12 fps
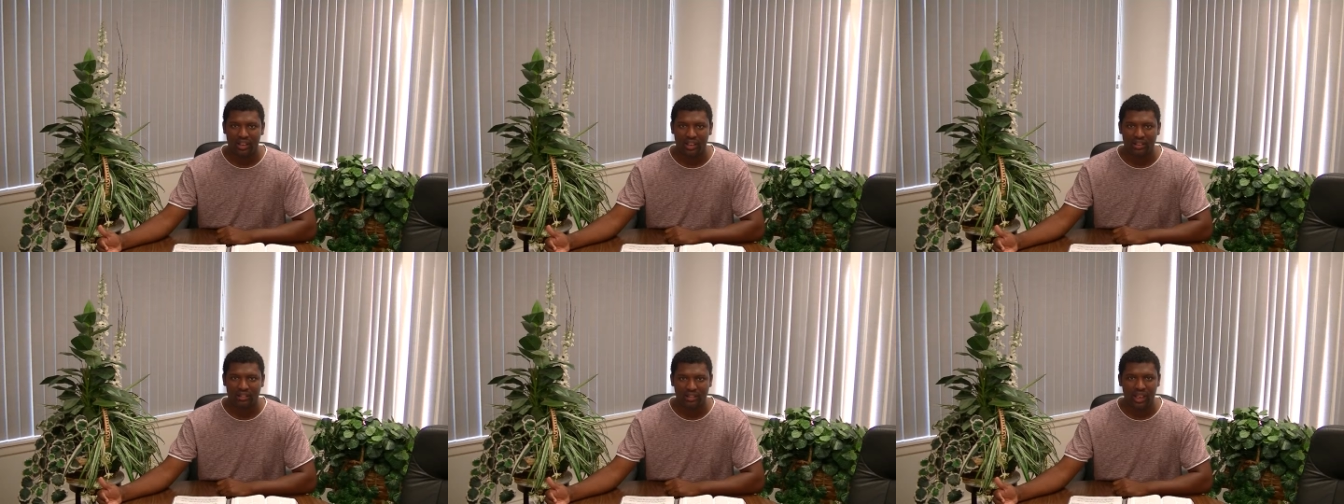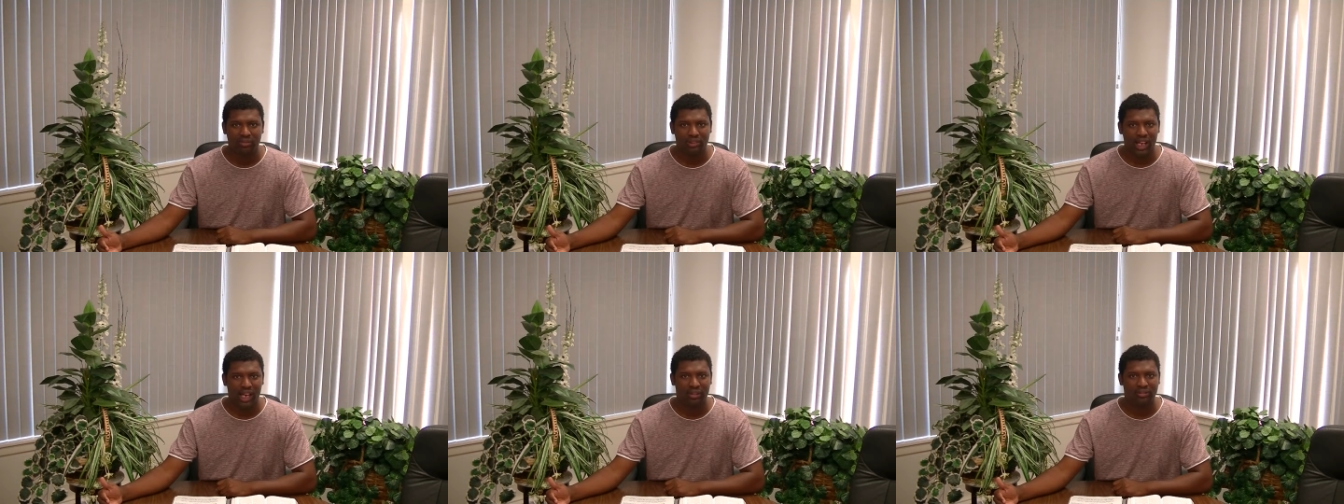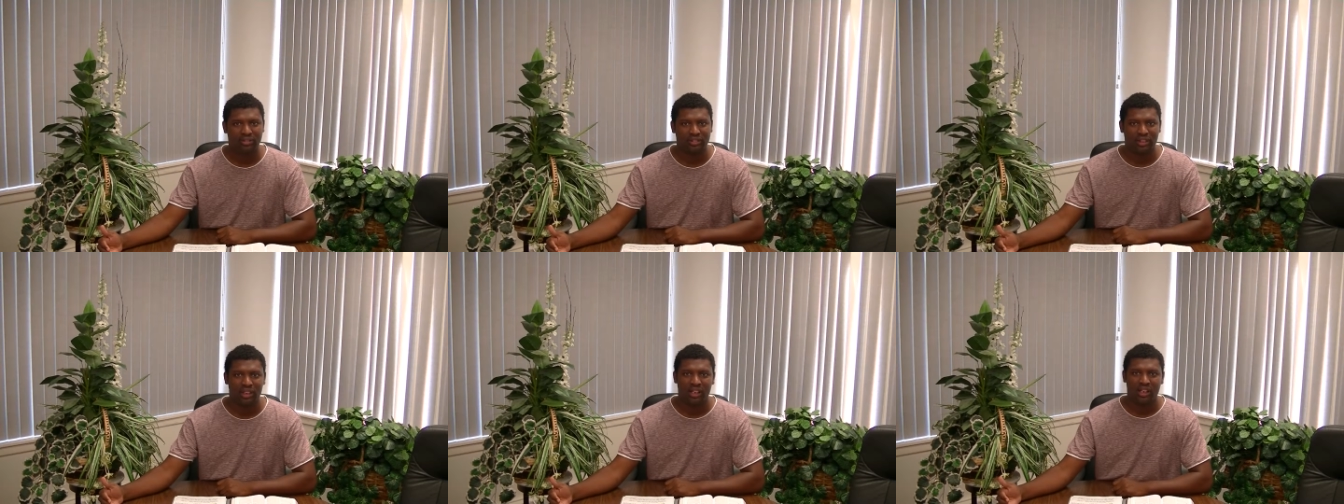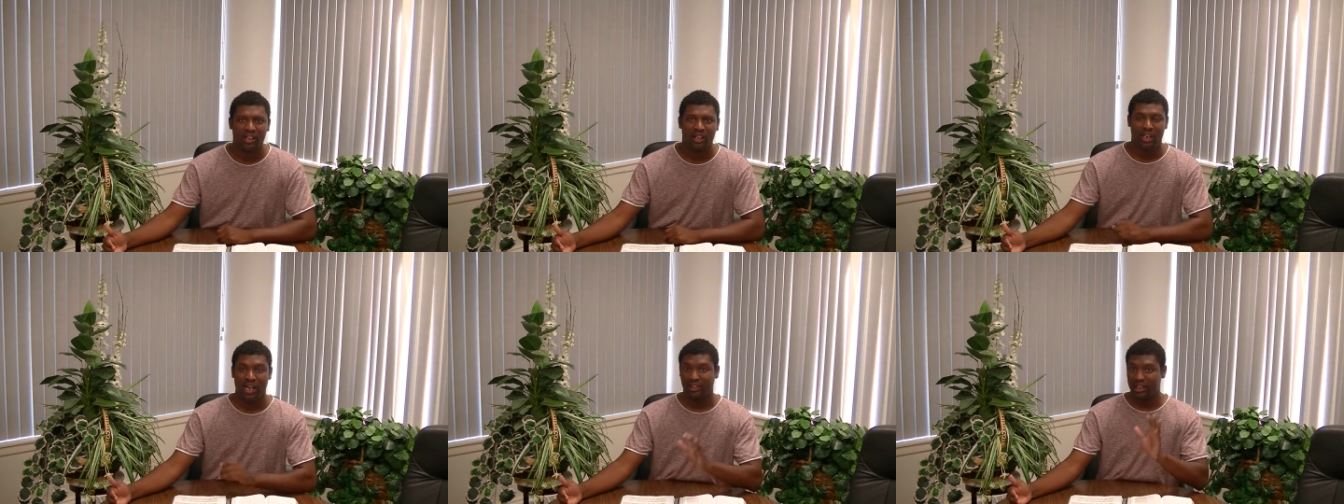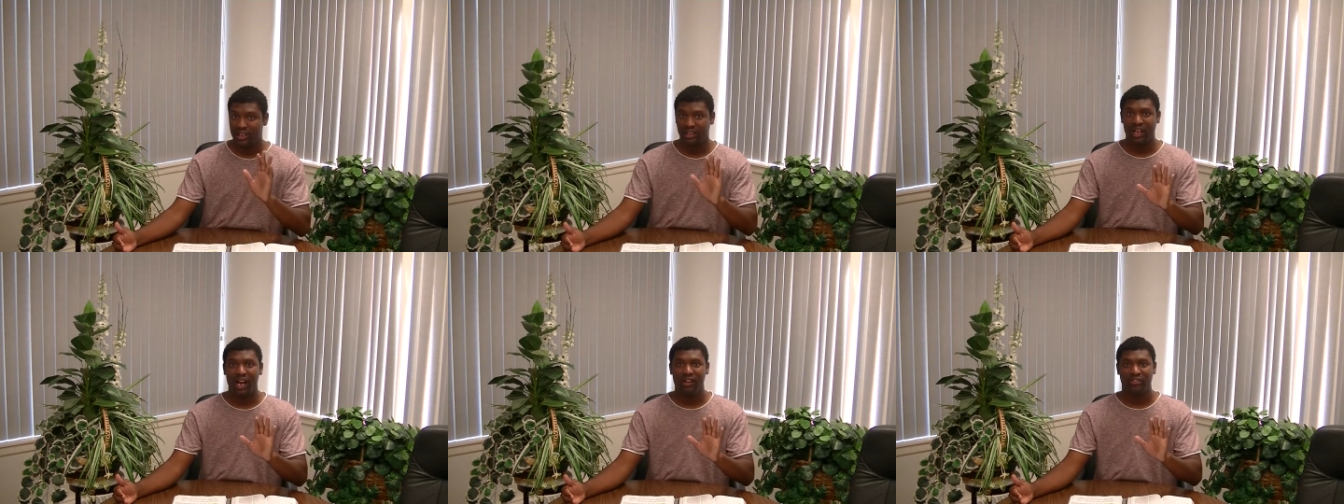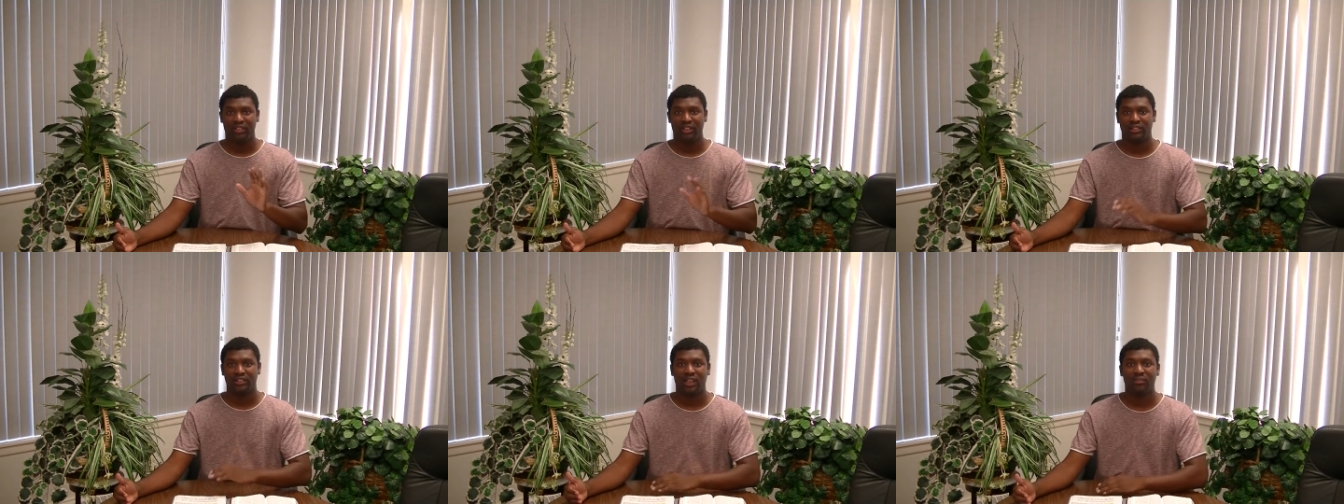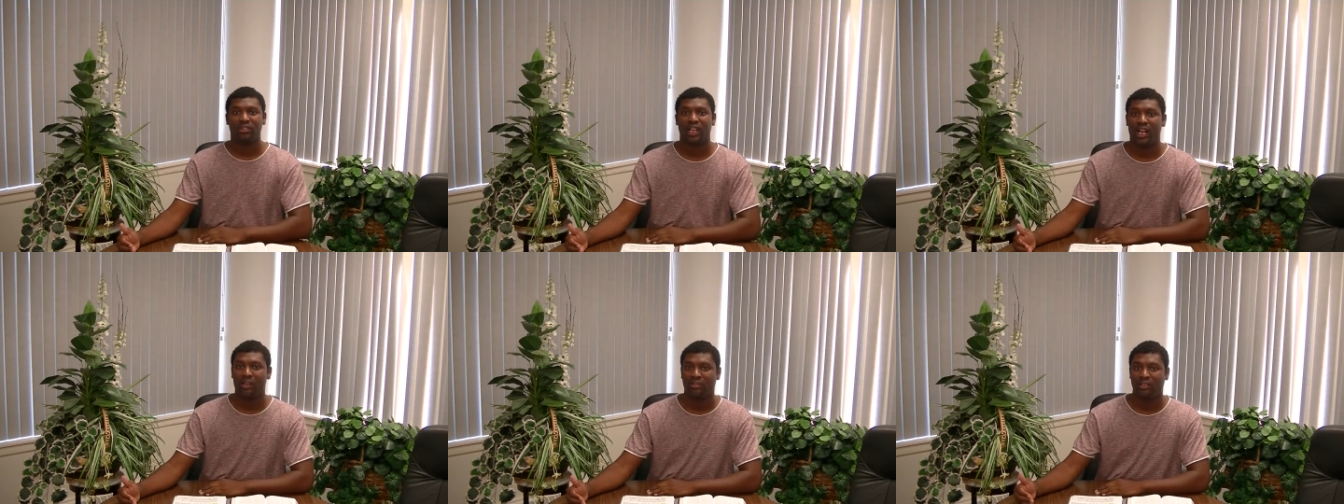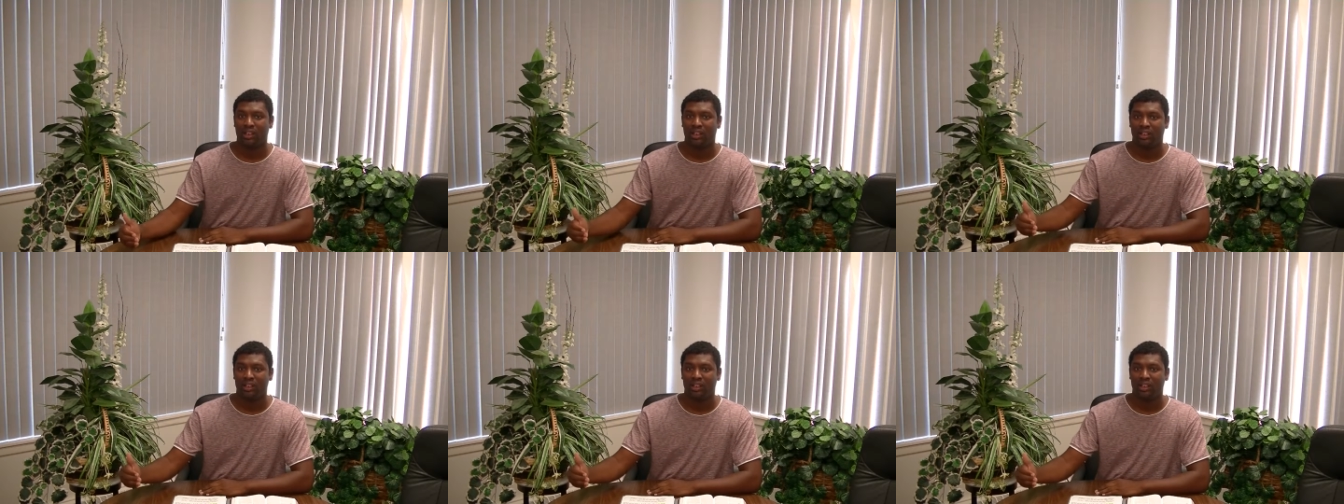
And sometimes, and I thank God for this, sometimes